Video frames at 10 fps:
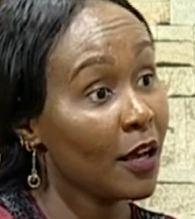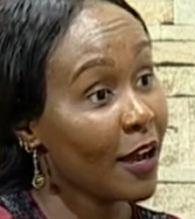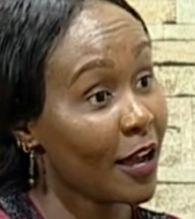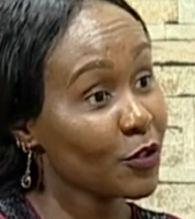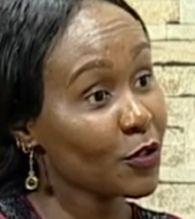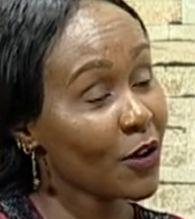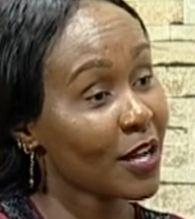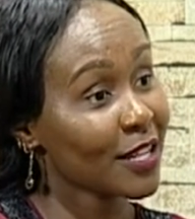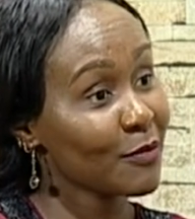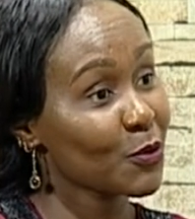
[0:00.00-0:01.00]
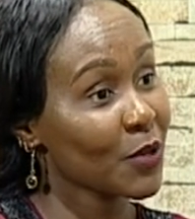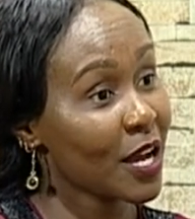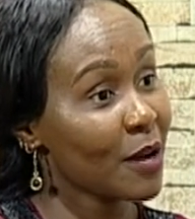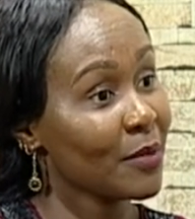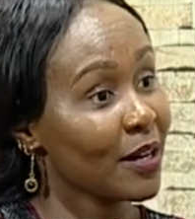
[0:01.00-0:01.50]
And you know, at times we
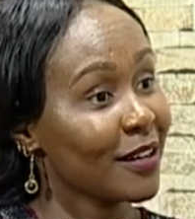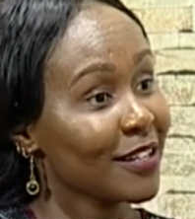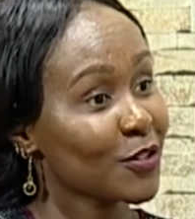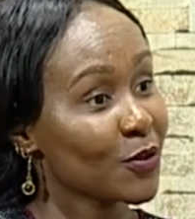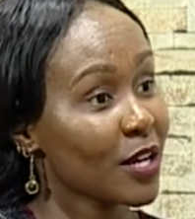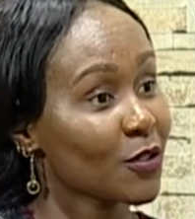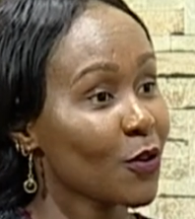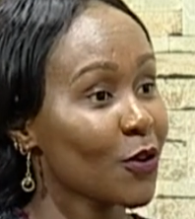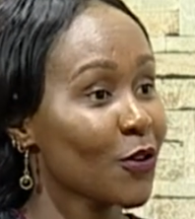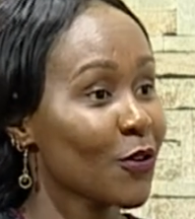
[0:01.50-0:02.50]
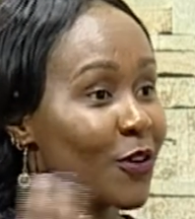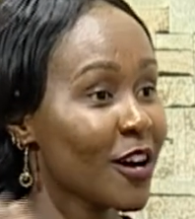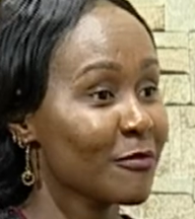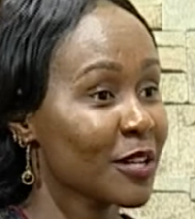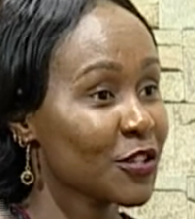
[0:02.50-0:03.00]
come uh, into that. Oh no,
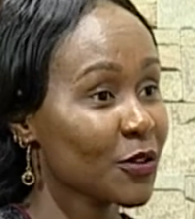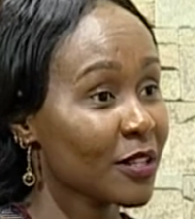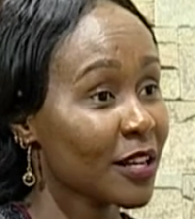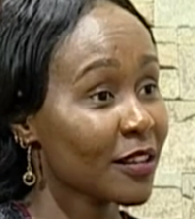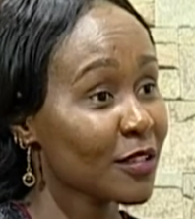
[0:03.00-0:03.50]
have my shoulder.